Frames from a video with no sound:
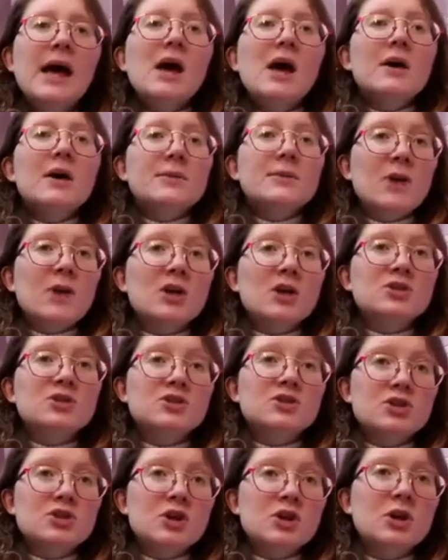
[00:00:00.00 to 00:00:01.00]

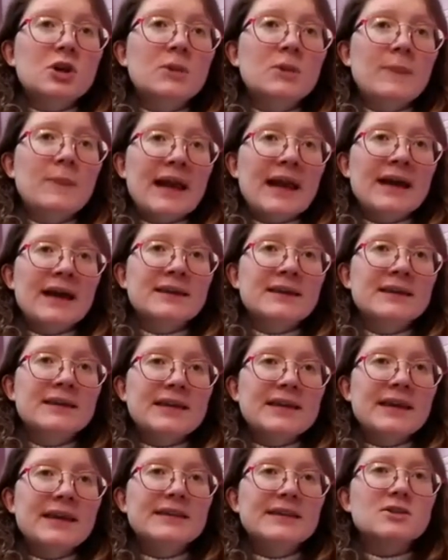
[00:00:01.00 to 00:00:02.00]
Put your
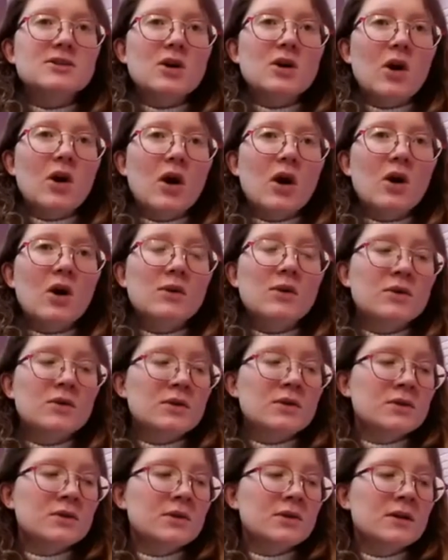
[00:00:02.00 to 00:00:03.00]
blanket
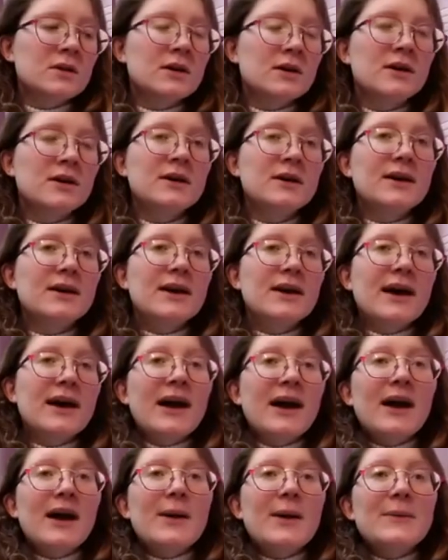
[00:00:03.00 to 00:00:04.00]
on.
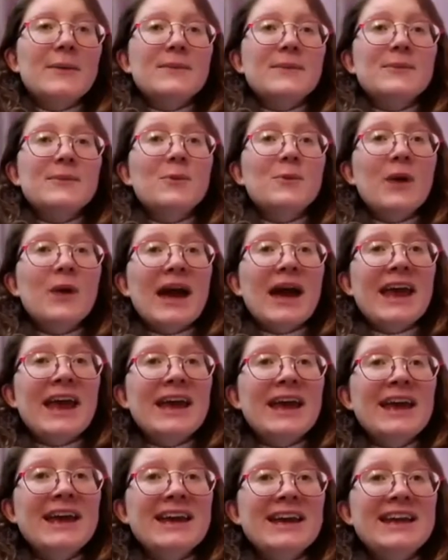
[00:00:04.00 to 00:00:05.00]

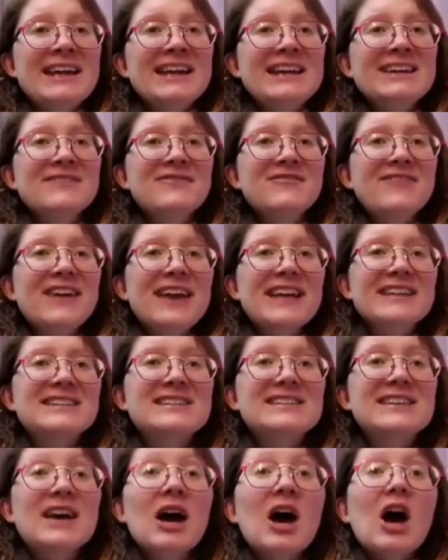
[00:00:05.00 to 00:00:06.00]
Wave it
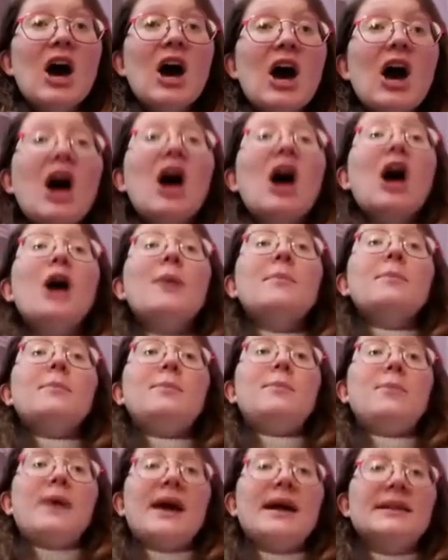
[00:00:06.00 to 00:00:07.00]
up
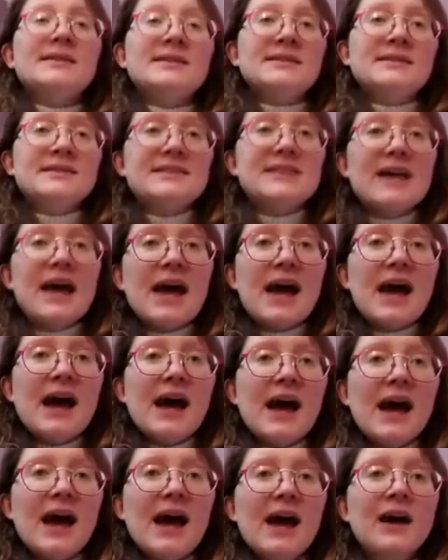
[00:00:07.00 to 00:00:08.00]
and
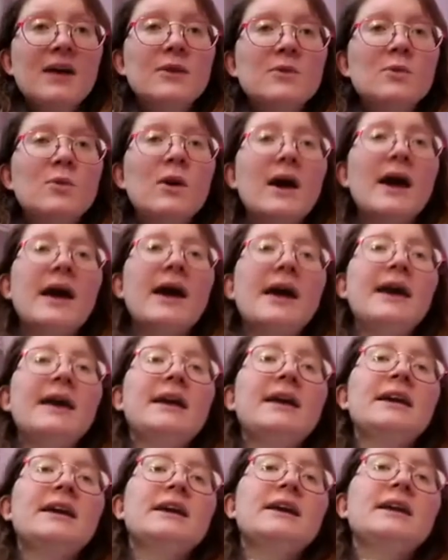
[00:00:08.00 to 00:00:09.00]
down,
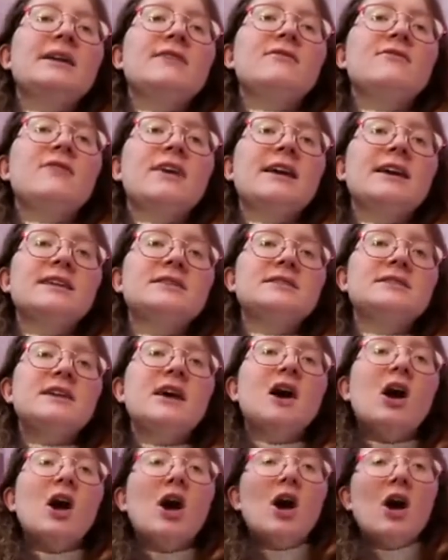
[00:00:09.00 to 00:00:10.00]
wave it
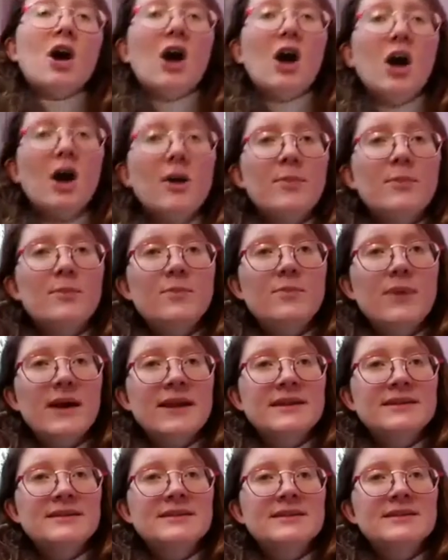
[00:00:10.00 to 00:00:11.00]
up
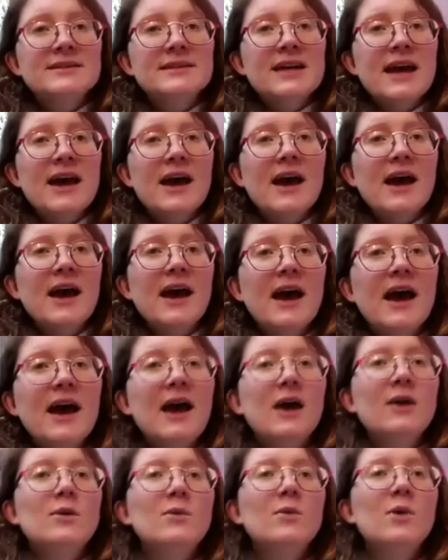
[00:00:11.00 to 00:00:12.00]
and
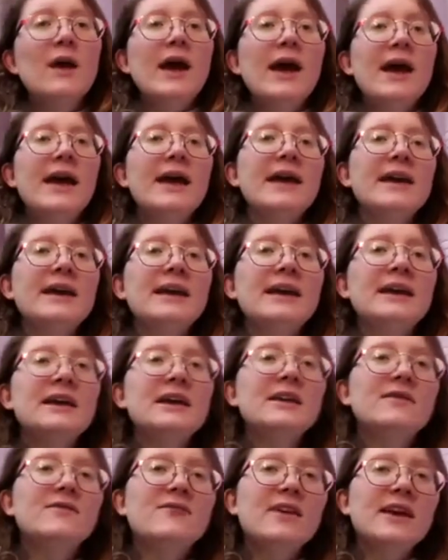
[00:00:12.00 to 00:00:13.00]
down,
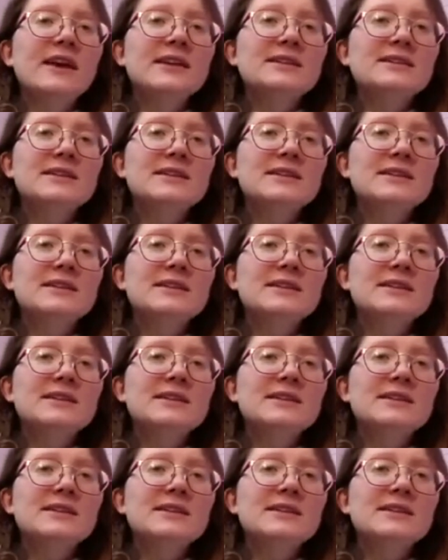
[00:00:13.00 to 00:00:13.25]
wave it